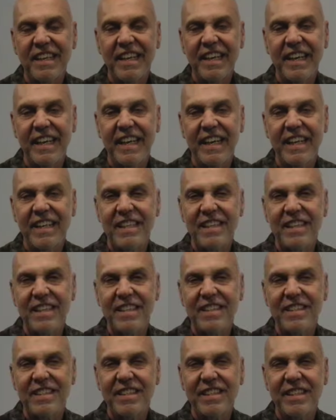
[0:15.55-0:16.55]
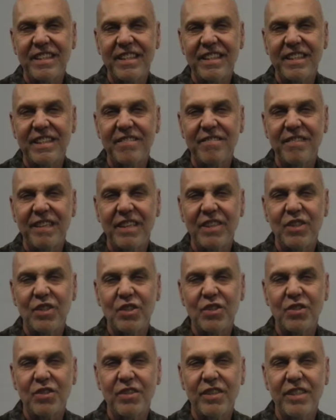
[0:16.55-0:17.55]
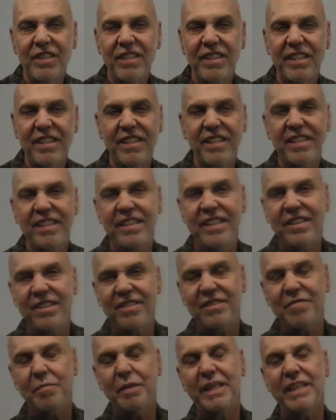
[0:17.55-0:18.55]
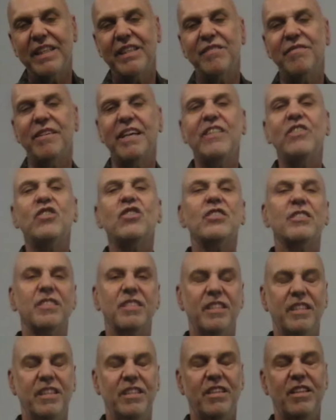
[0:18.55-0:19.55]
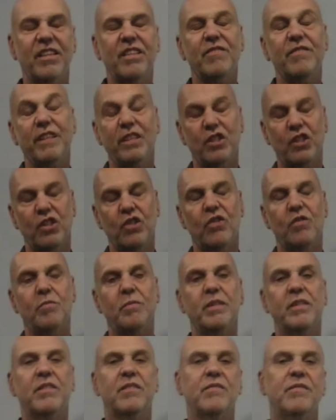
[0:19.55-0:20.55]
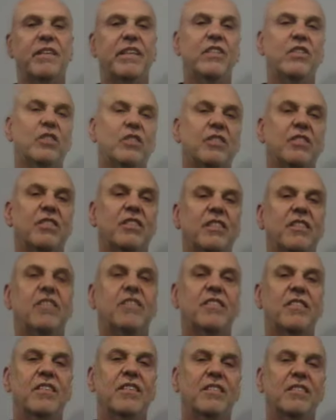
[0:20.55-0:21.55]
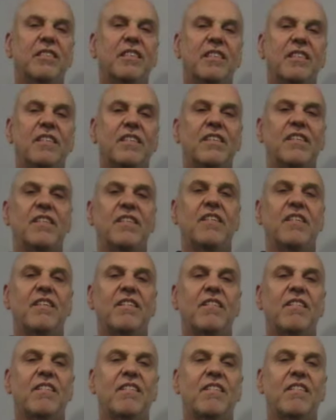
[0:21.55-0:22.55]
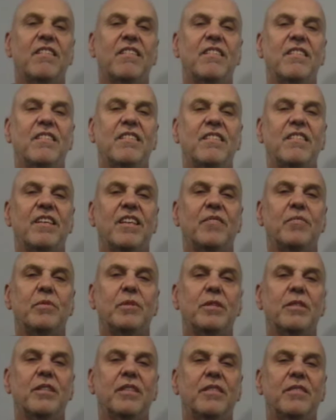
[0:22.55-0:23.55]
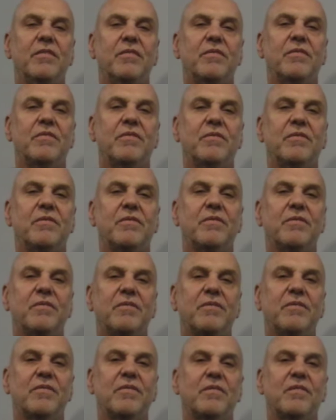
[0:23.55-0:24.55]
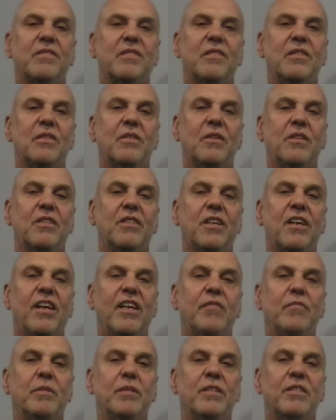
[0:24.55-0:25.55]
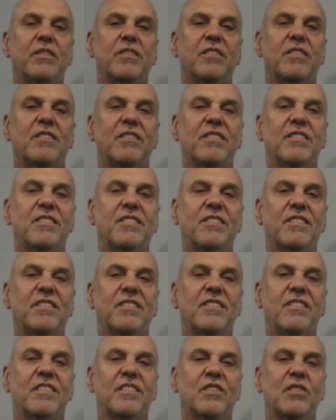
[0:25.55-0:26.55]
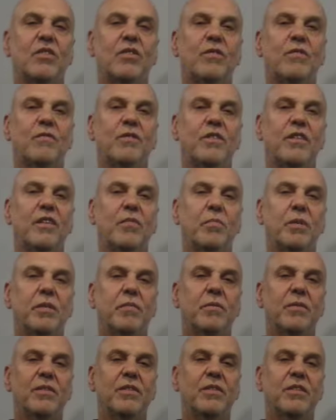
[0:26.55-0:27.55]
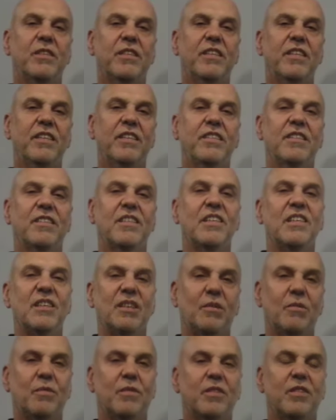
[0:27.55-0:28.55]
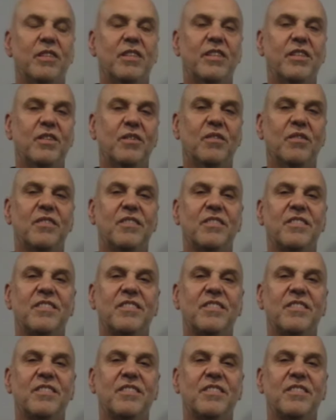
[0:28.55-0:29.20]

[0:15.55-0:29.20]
and it's a conventional, it, there's many conventions, in, not conventional, but conventions in it that uh, I believe, you know, are timeless. Uh, it's good for young people to see with theater